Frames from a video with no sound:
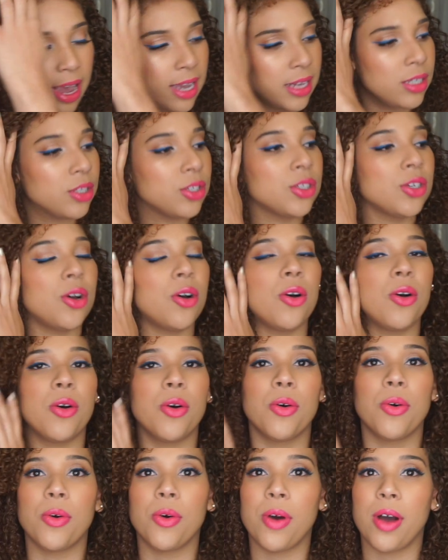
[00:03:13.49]
And
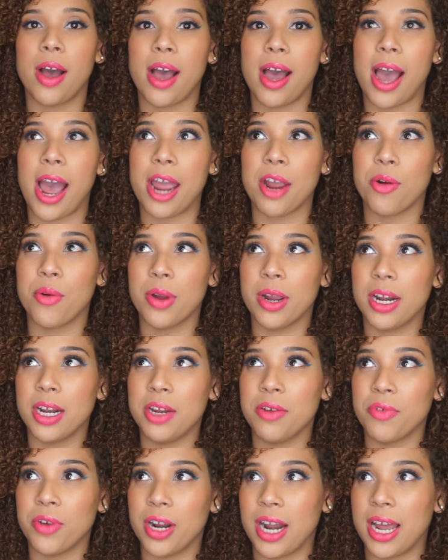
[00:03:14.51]
so I quickly
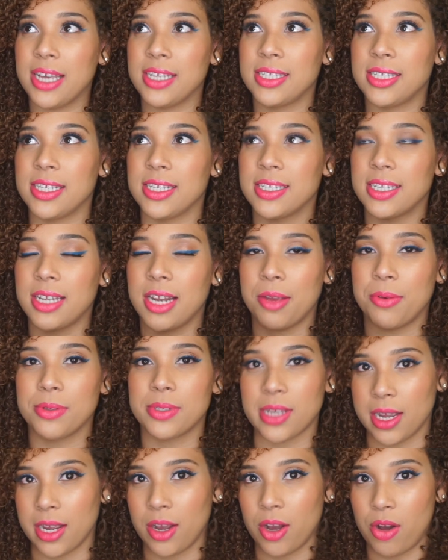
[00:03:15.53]
realized this, and I was
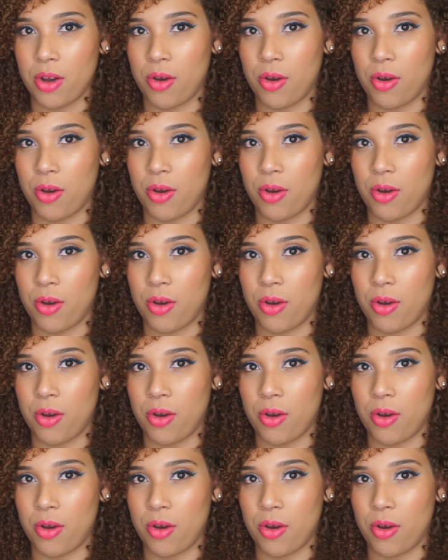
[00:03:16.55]
like,